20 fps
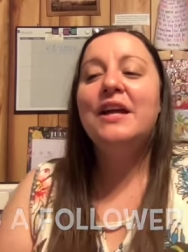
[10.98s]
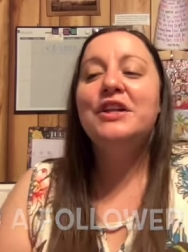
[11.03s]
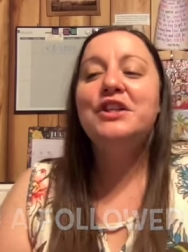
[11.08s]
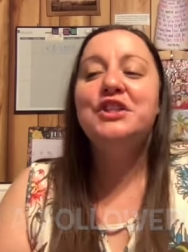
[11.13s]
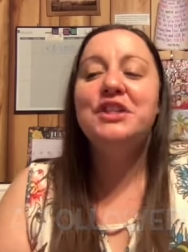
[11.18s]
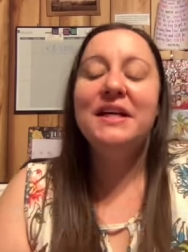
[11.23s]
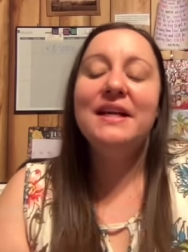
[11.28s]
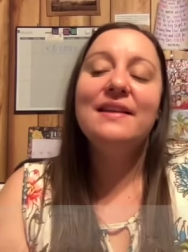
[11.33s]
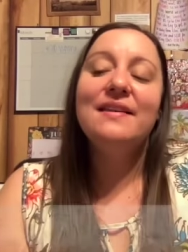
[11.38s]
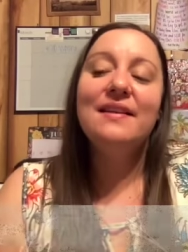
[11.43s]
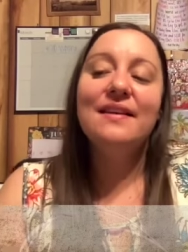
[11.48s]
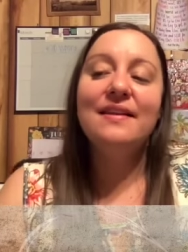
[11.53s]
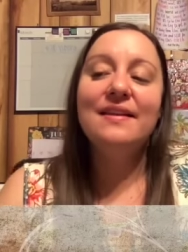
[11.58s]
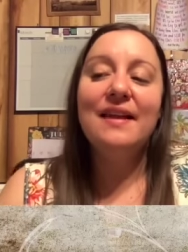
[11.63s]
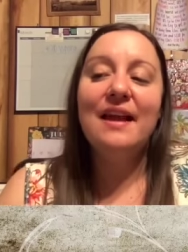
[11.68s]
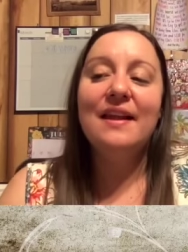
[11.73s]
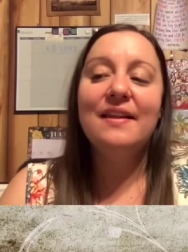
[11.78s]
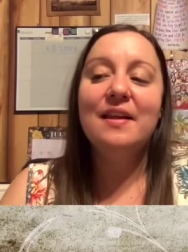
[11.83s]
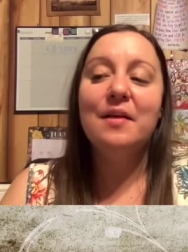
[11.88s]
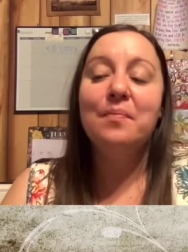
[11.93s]
Jesus
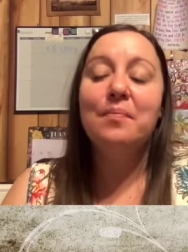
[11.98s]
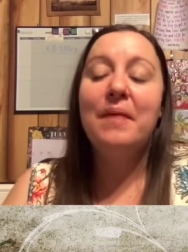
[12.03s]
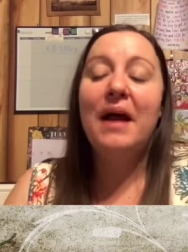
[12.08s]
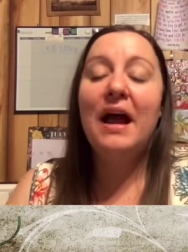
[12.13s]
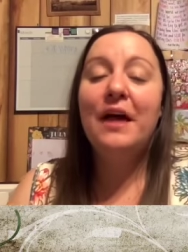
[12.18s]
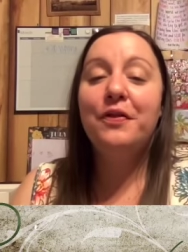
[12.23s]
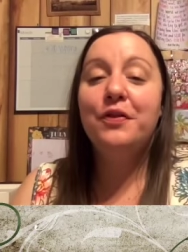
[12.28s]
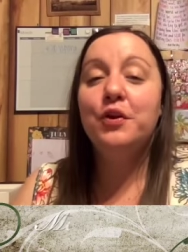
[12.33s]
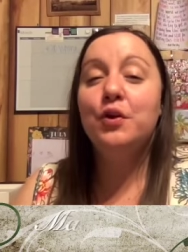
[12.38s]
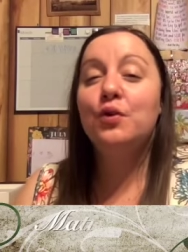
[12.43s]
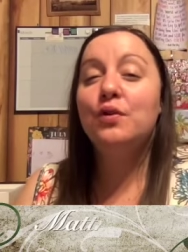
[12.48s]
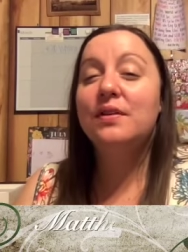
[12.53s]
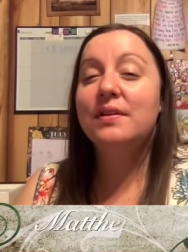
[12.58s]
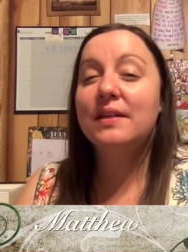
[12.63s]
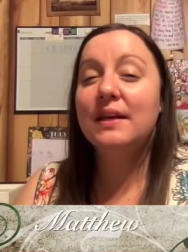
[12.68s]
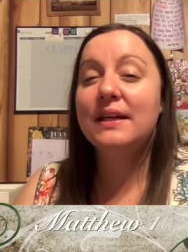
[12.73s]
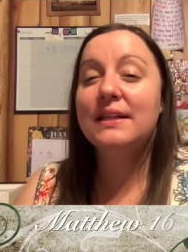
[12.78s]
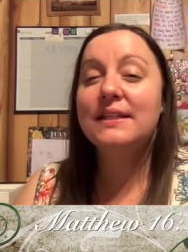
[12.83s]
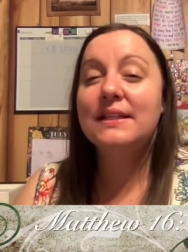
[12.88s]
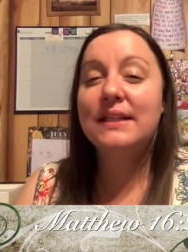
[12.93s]
says in Matthew
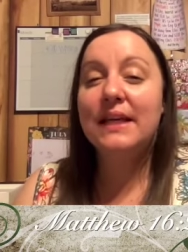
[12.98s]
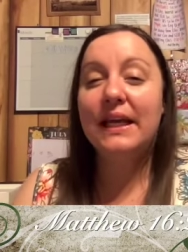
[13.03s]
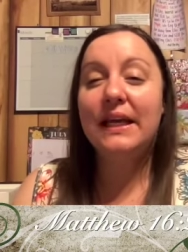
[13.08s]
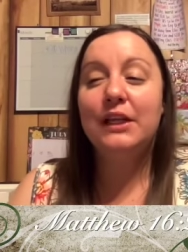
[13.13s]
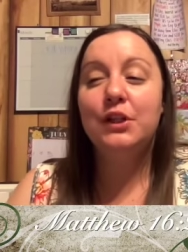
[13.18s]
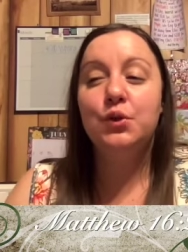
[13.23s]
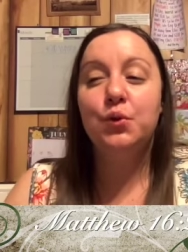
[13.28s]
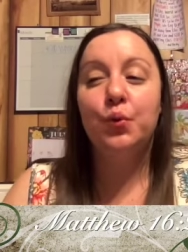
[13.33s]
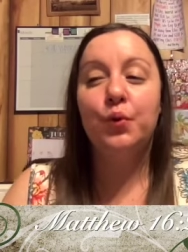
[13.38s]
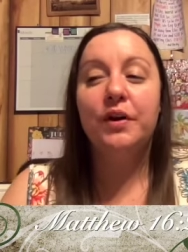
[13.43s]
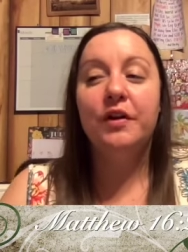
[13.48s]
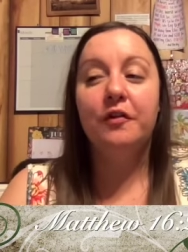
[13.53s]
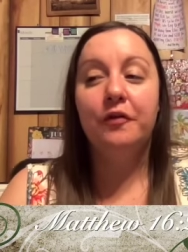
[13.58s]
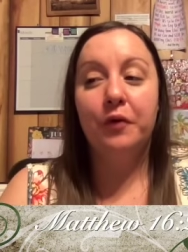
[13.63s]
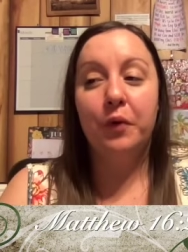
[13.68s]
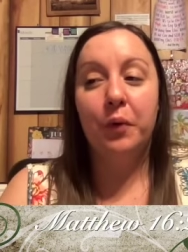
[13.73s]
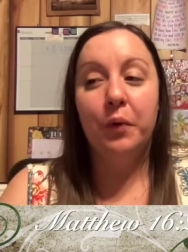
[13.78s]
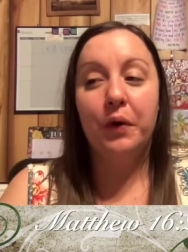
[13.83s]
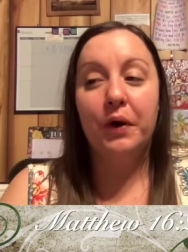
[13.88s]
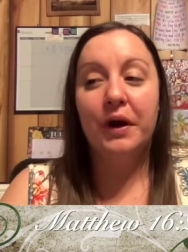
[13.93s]
16
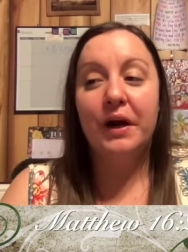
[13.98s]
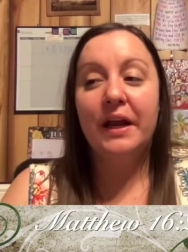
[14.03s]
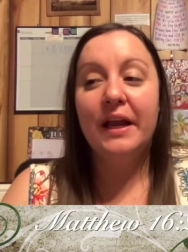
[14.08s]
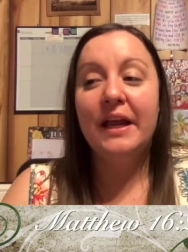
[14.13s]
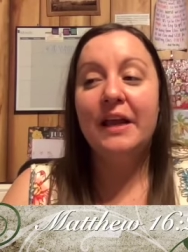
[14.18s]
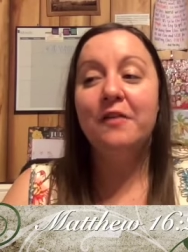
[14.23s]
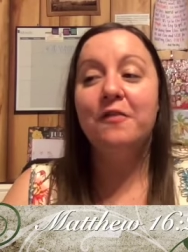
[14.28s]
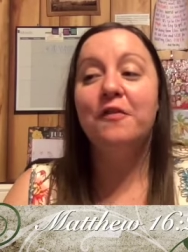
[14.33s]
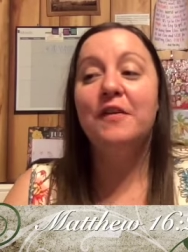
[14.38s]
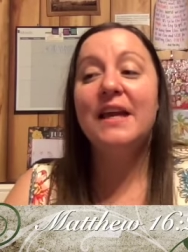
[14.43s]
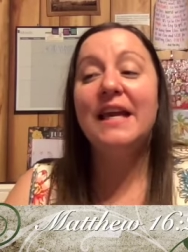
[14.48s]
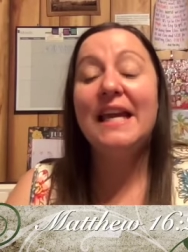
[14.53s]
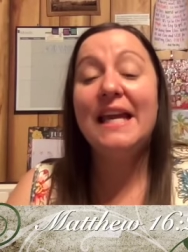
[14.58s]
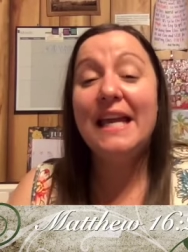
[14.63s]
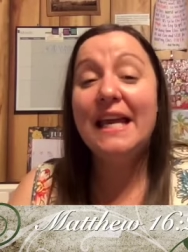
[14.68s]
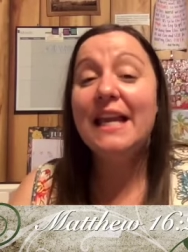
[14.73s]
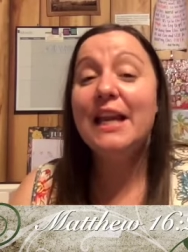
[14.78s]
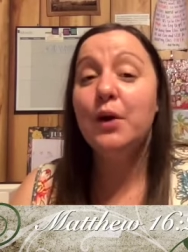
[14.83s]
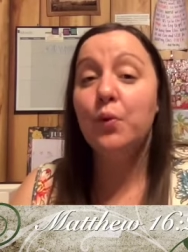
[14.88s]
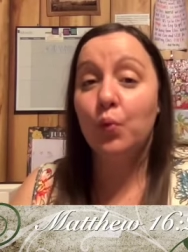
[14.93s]
24, if
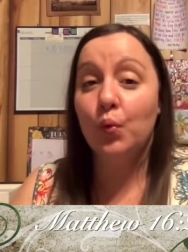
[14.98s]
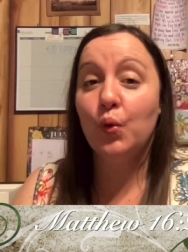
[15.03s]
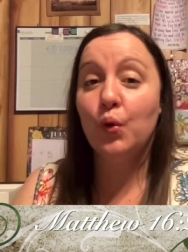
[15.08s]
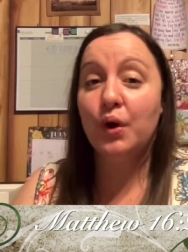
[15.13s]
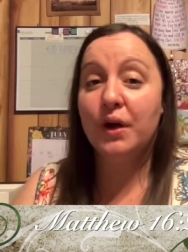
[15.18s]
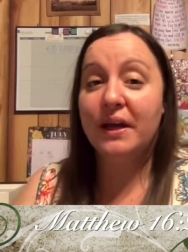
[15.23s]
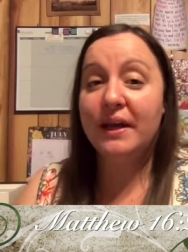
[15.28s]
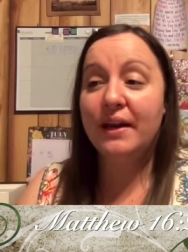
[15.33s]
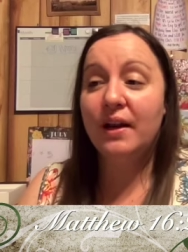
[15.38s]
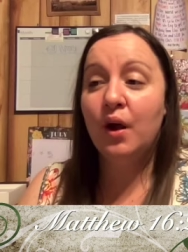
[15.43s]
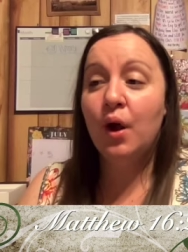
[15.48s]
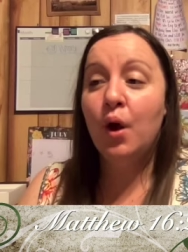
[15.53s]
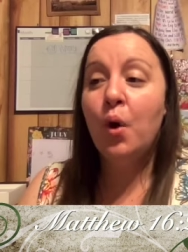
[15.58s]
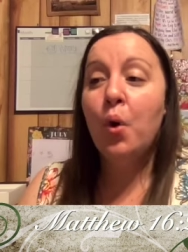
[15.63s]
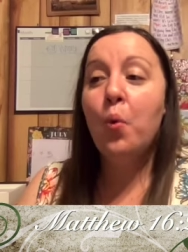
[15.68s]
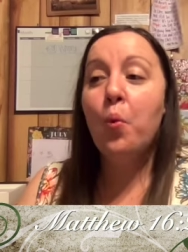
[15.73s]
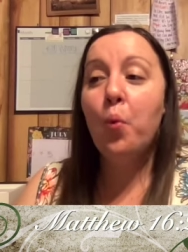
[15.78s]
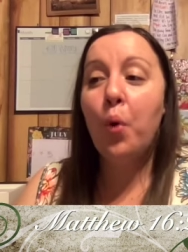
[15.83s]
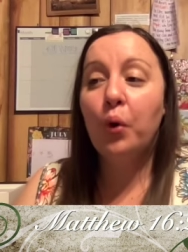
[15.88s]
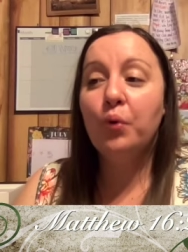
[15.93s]
anyone
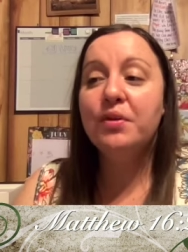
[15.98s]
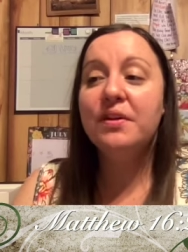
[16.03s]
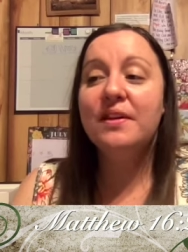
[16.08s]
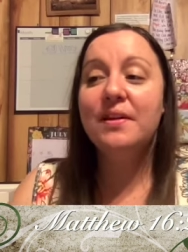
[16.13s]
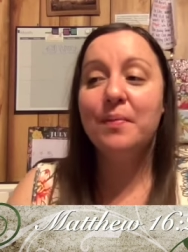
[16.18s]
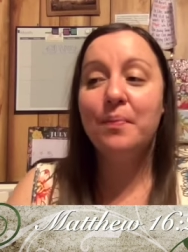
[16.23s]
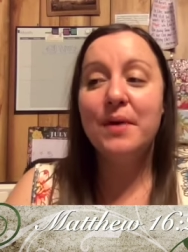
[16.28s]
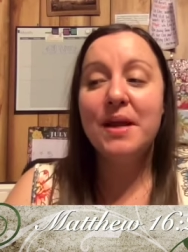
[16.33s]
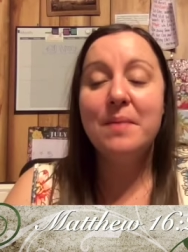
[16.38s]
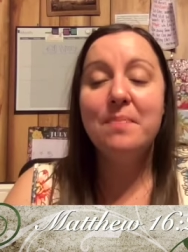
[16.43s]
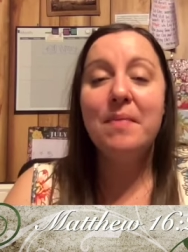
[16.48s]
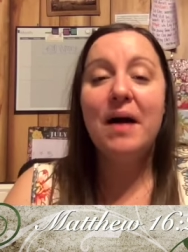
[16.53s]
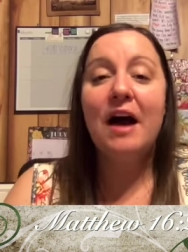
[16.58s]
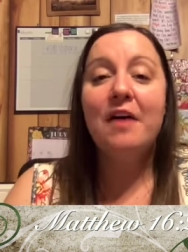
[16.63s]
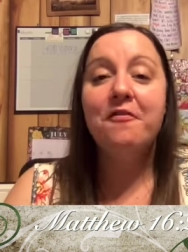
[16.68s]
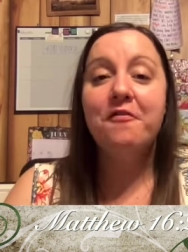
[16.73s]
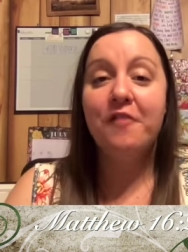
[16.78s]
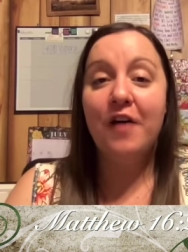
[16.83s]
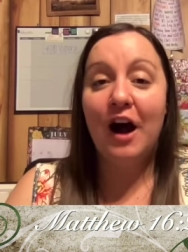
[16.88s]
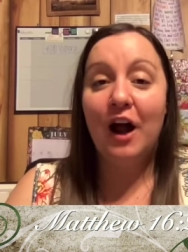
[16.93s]
wants to be my
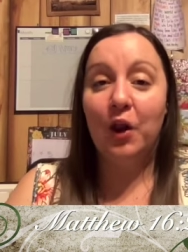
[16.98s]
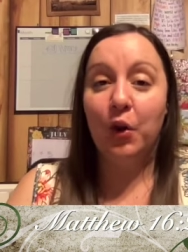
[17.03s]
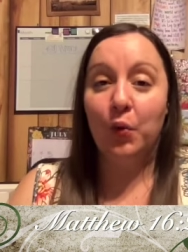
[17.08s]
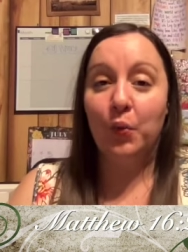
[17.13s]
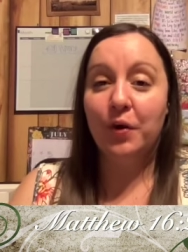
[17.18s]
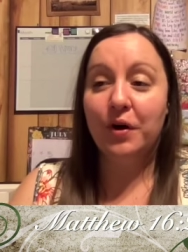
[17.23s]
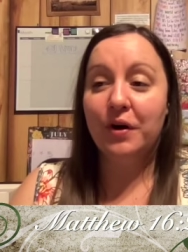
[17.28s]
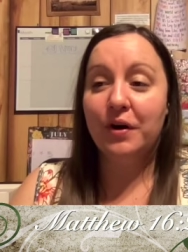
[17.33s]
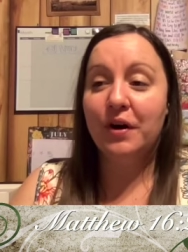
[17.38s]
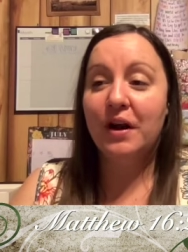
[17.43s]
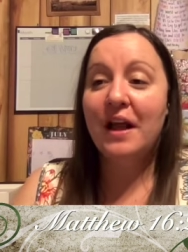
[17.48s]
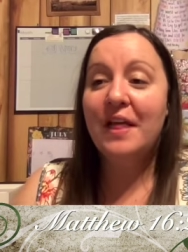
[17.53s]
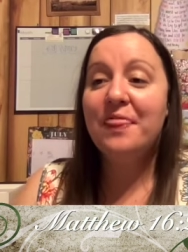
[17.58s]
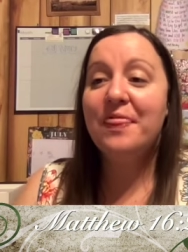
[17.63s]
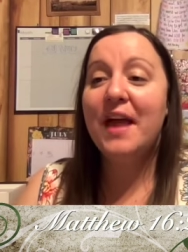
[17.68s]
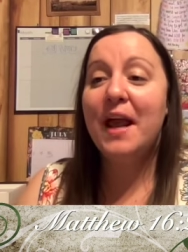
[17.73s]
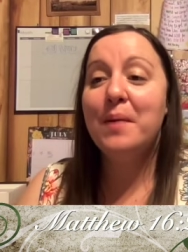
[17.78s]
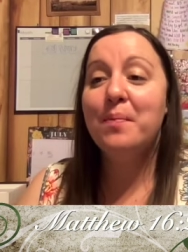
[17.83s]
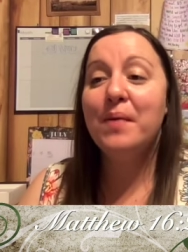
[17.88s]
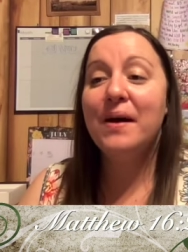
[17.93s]
follower,
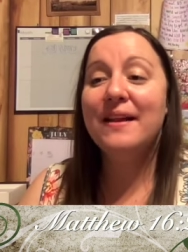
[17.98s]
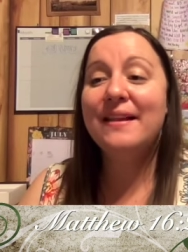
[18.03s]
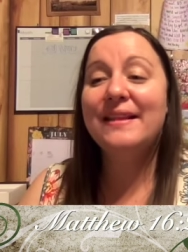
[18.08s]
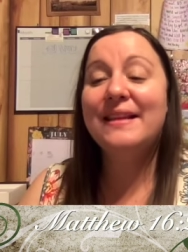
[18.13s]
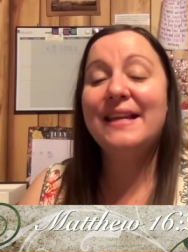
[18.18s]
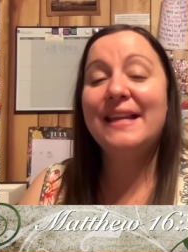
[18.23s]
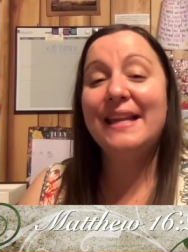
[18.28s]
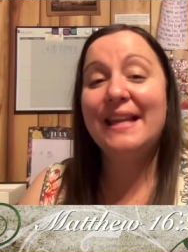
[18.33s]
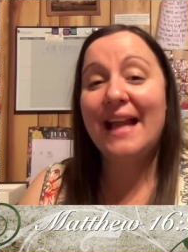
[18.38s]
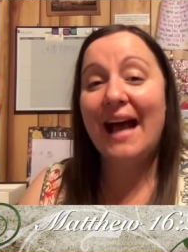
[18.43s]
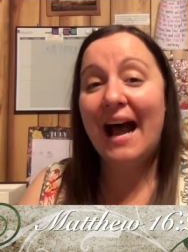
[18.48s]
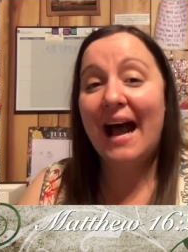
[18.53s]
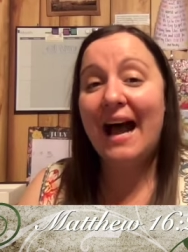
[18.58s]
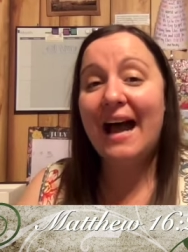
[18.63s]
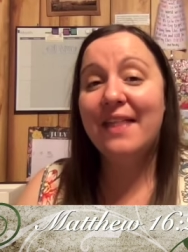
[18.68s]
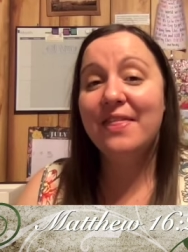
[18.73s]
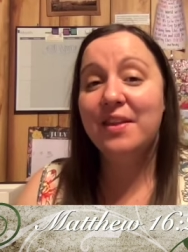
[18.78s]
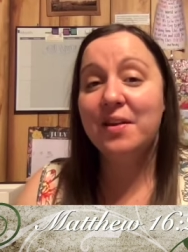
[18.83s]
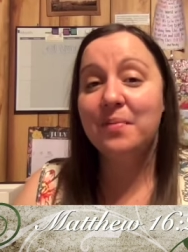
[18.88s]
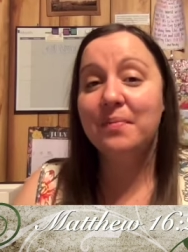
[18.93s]
they must
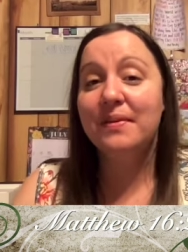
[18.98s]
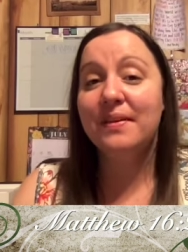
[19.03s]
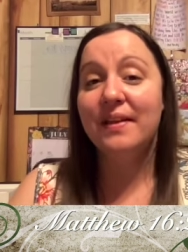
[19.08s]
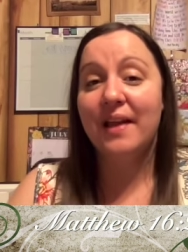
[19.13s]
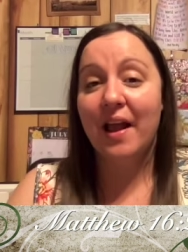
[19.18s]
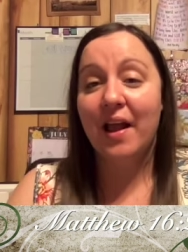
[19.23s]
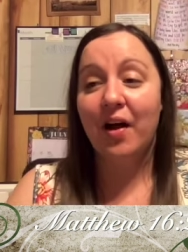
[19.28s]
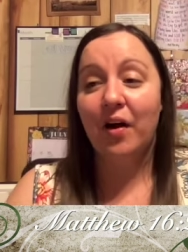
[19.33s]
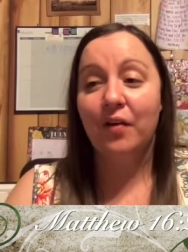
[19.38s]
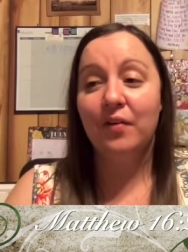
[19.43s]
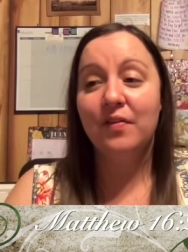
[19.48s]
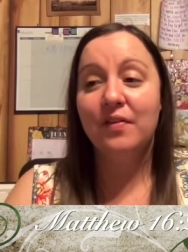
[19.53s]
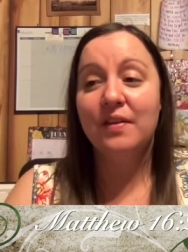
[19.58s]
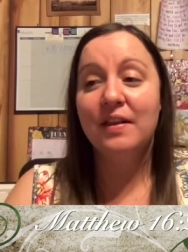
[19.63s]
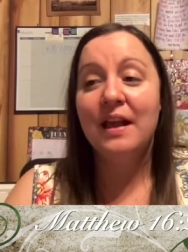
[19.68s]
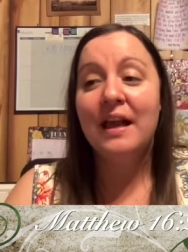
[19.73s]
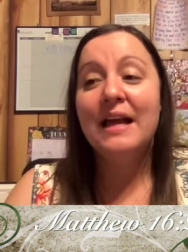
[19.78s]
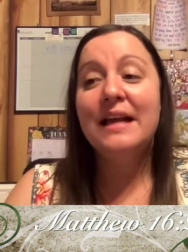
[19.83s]
deny themselves,